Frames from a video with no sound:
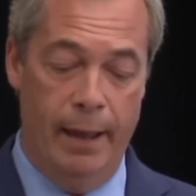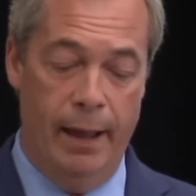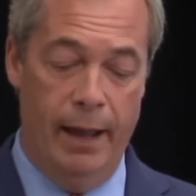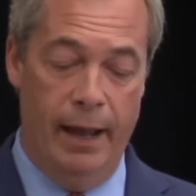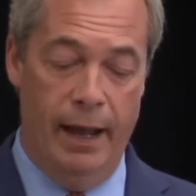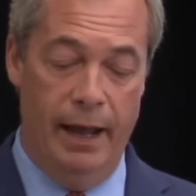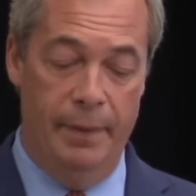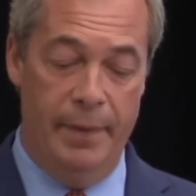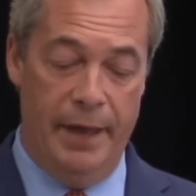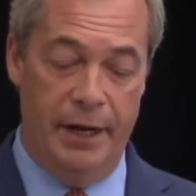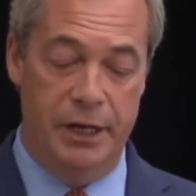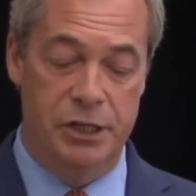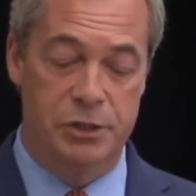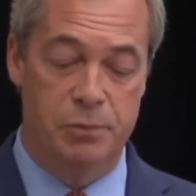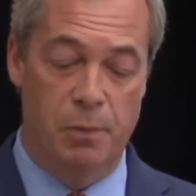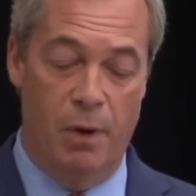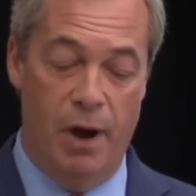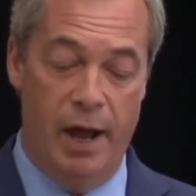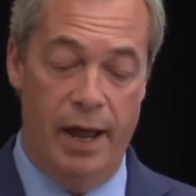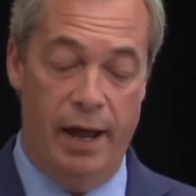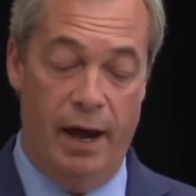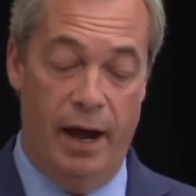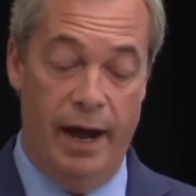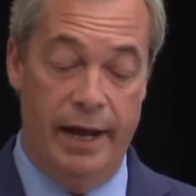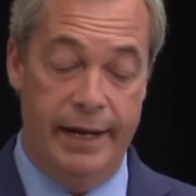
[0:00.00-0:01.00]
Uh, and that is
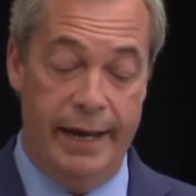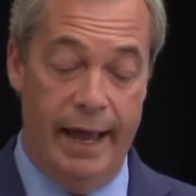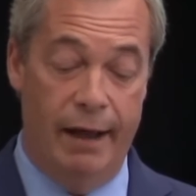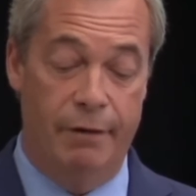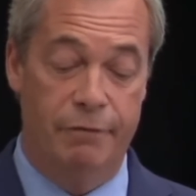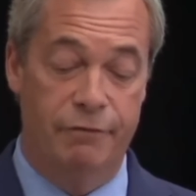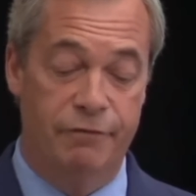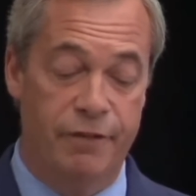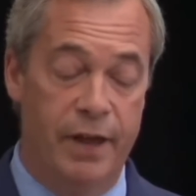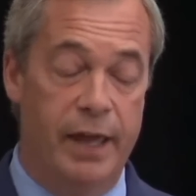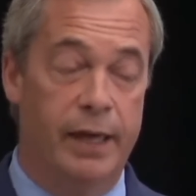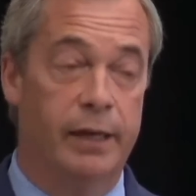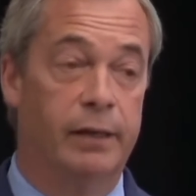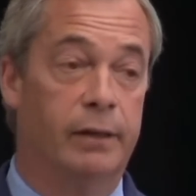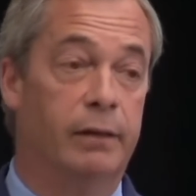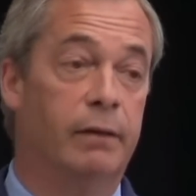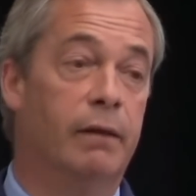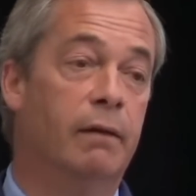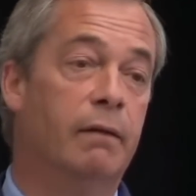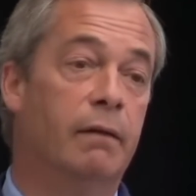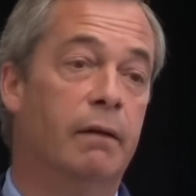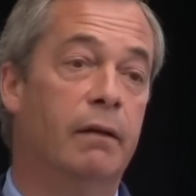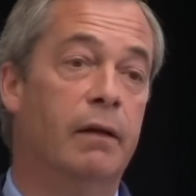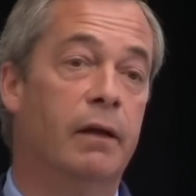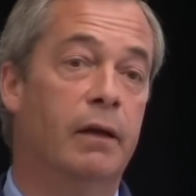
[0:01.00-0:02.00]
why I now feel
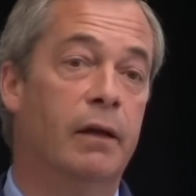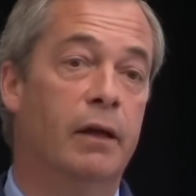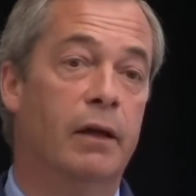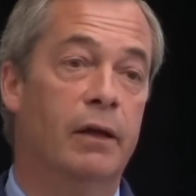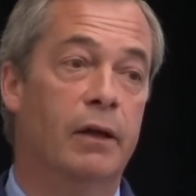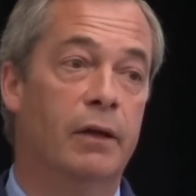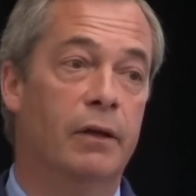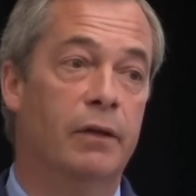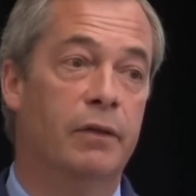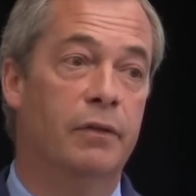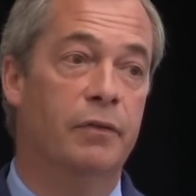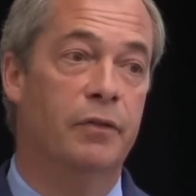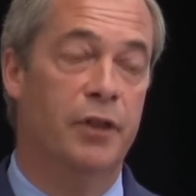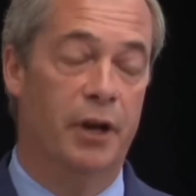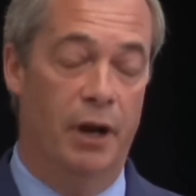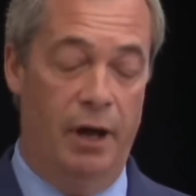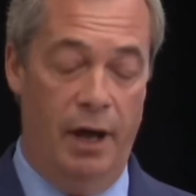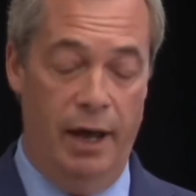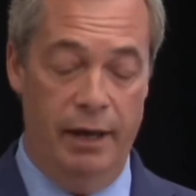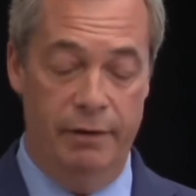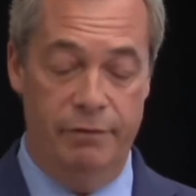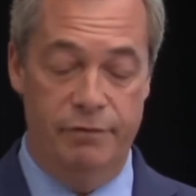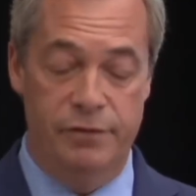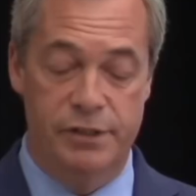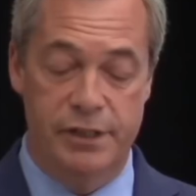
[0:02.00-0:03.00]
that
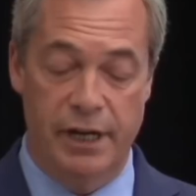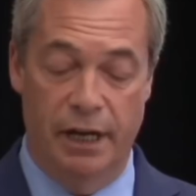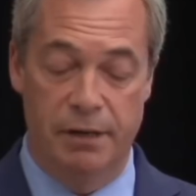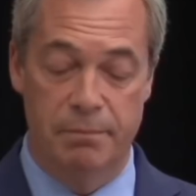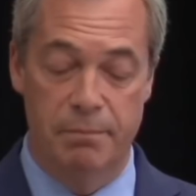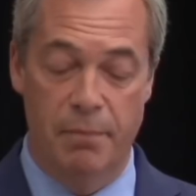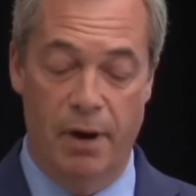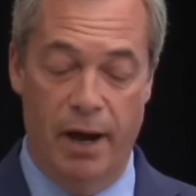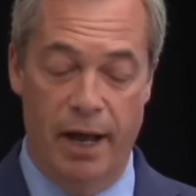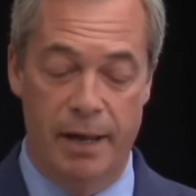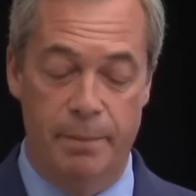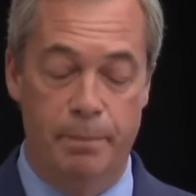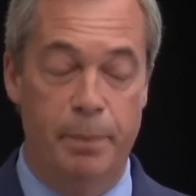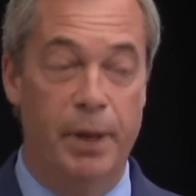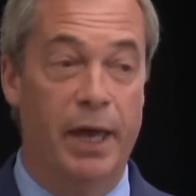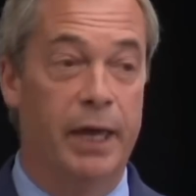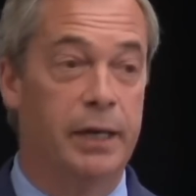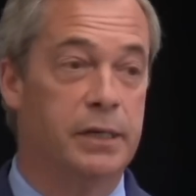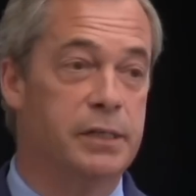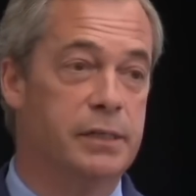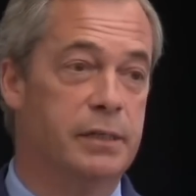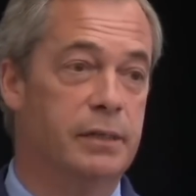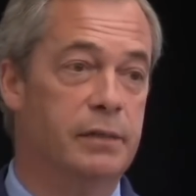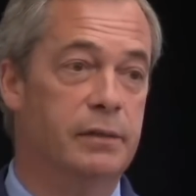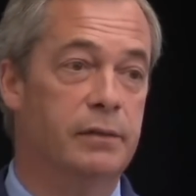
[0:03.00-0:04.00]
I've done my
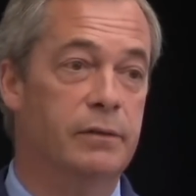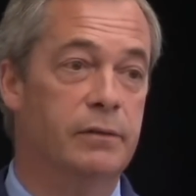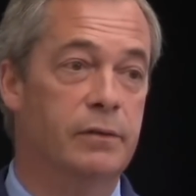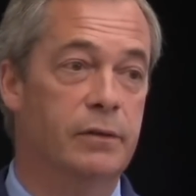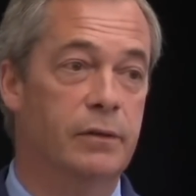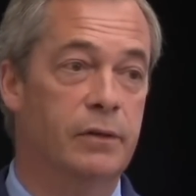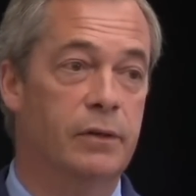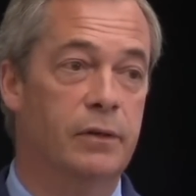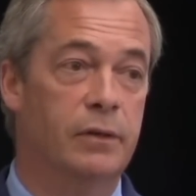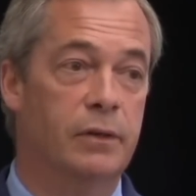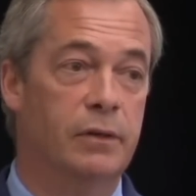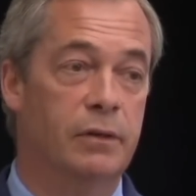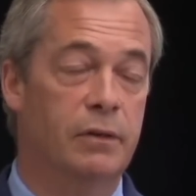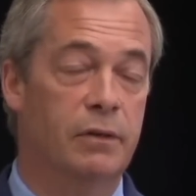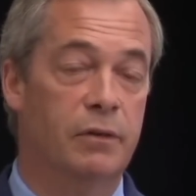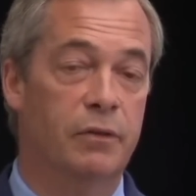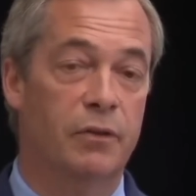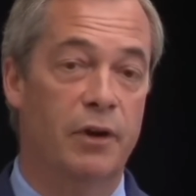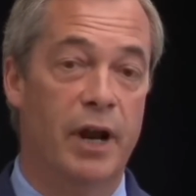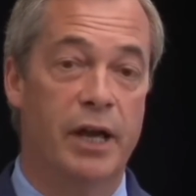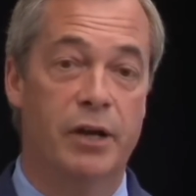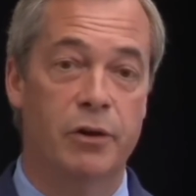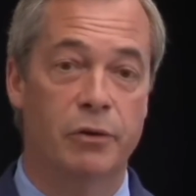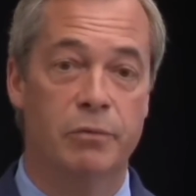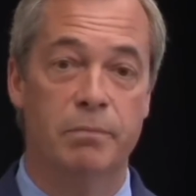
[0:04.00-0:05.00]
bit,
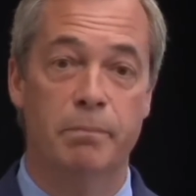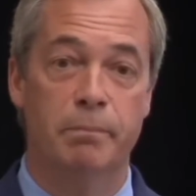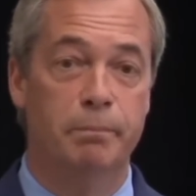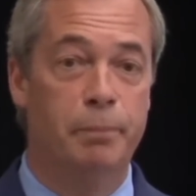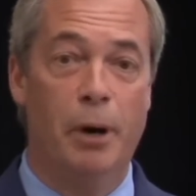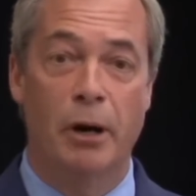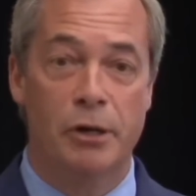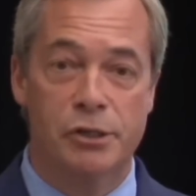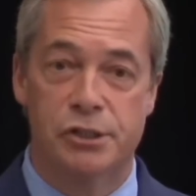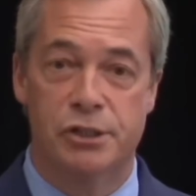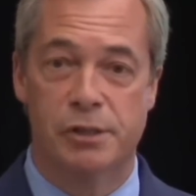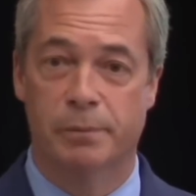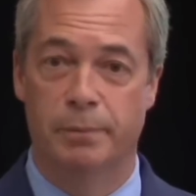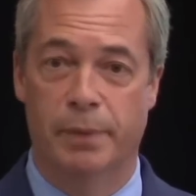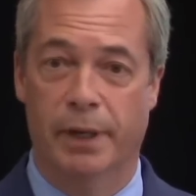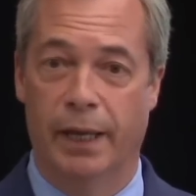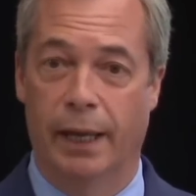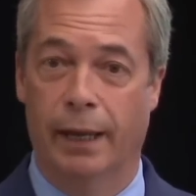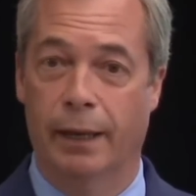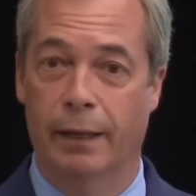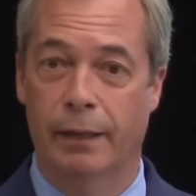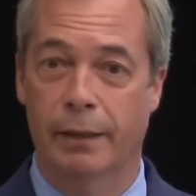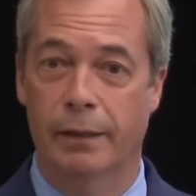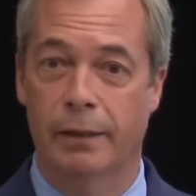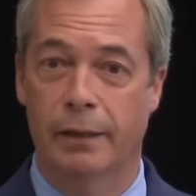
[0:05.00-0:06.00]
that I couldn't
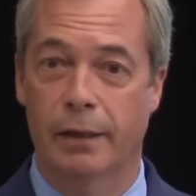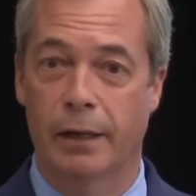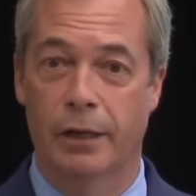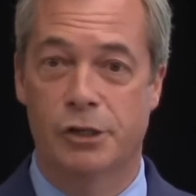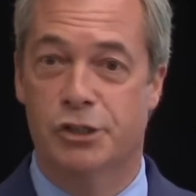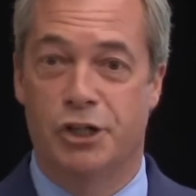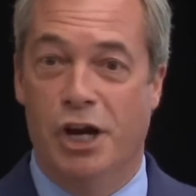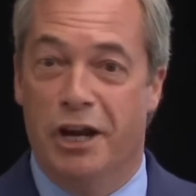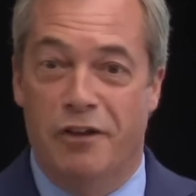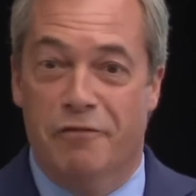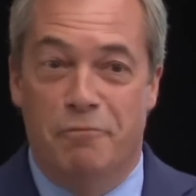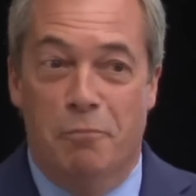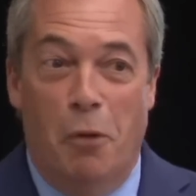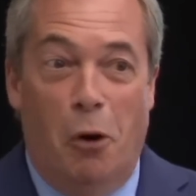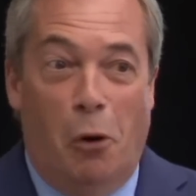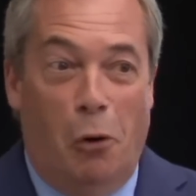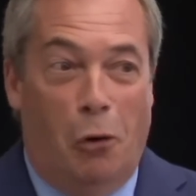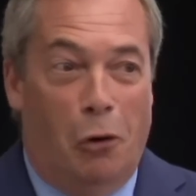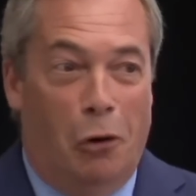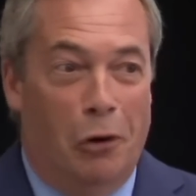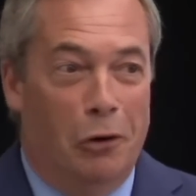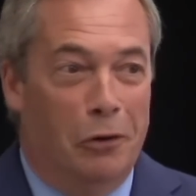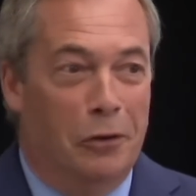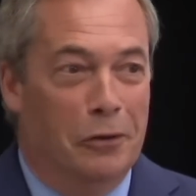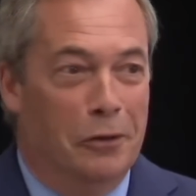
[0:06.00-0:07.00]
possibly achieve
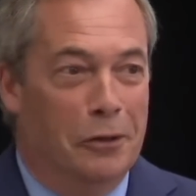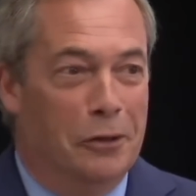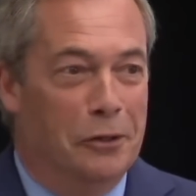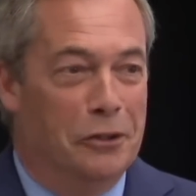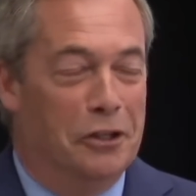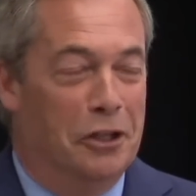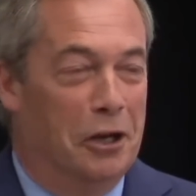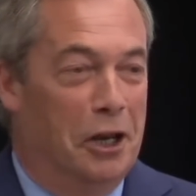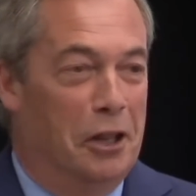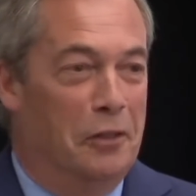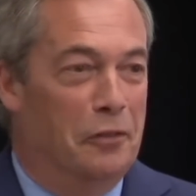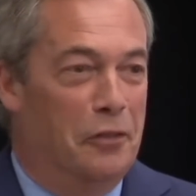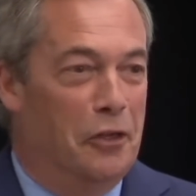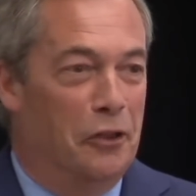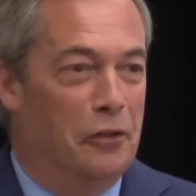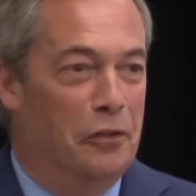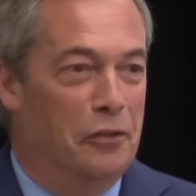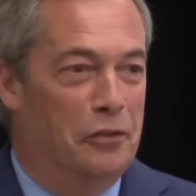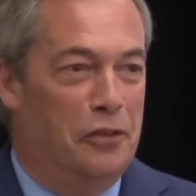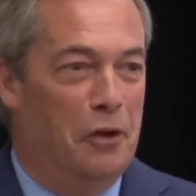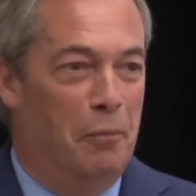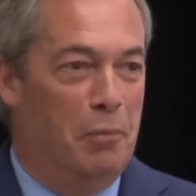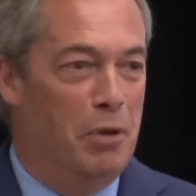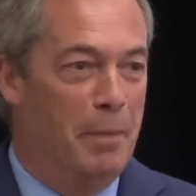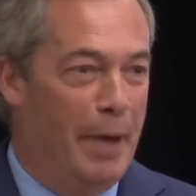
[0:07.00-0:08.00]
more than, than,
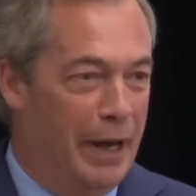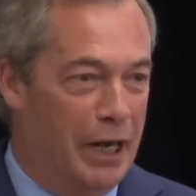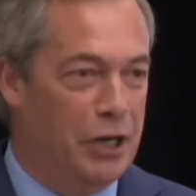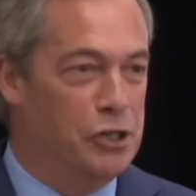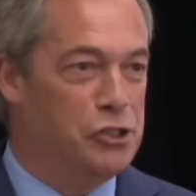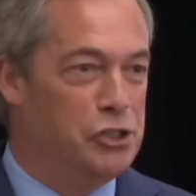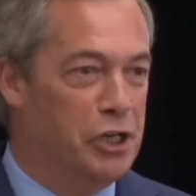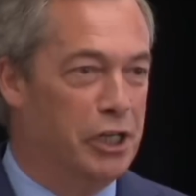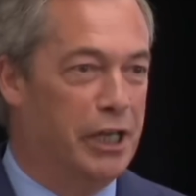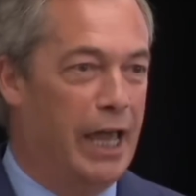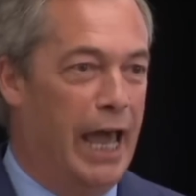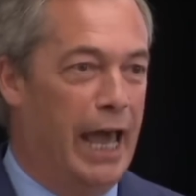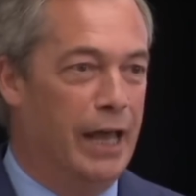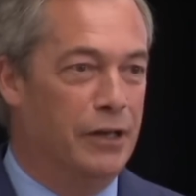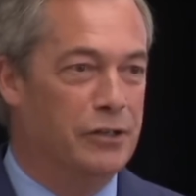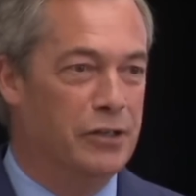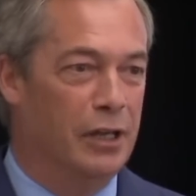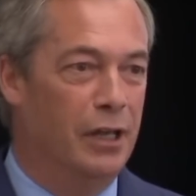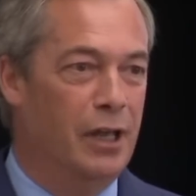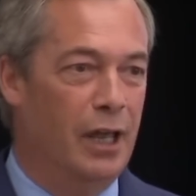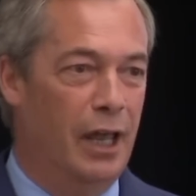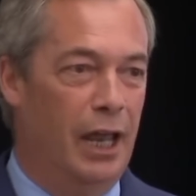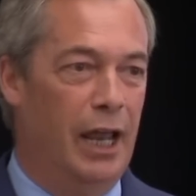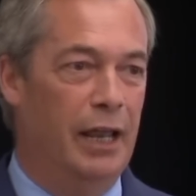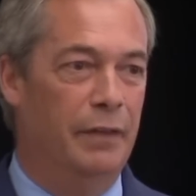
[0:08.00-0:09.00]
than we managed to get
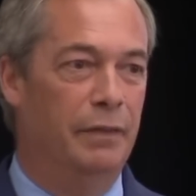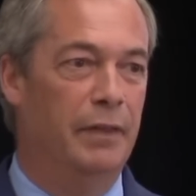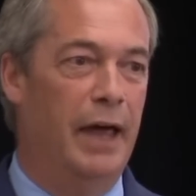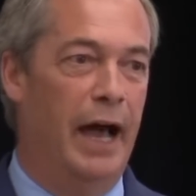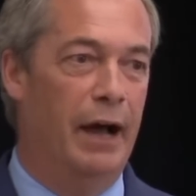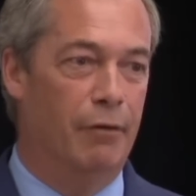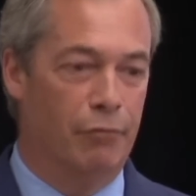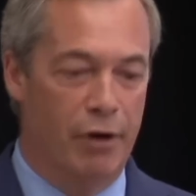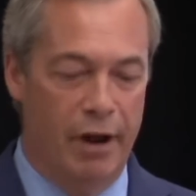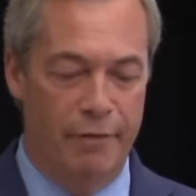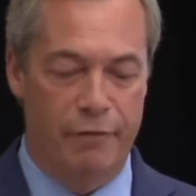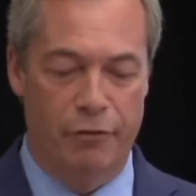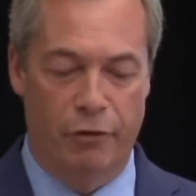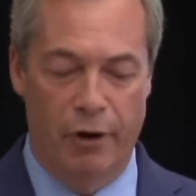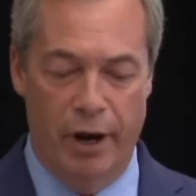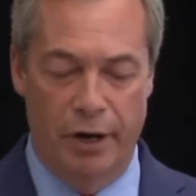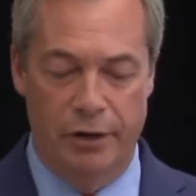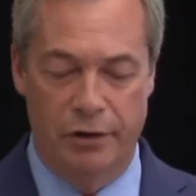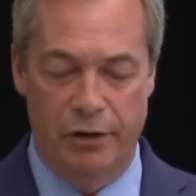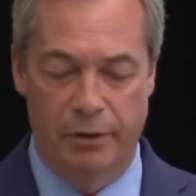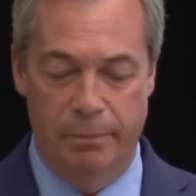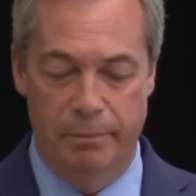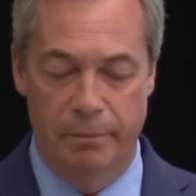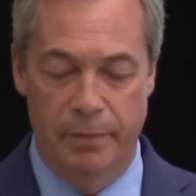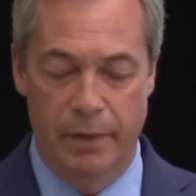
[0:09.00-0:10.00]
in that
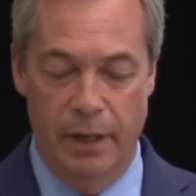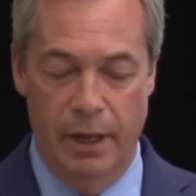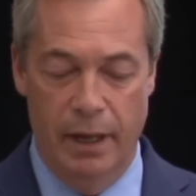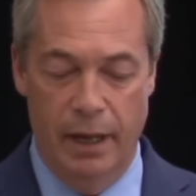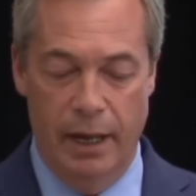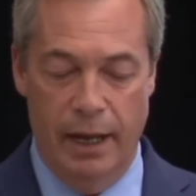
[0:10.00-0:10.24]
referendum.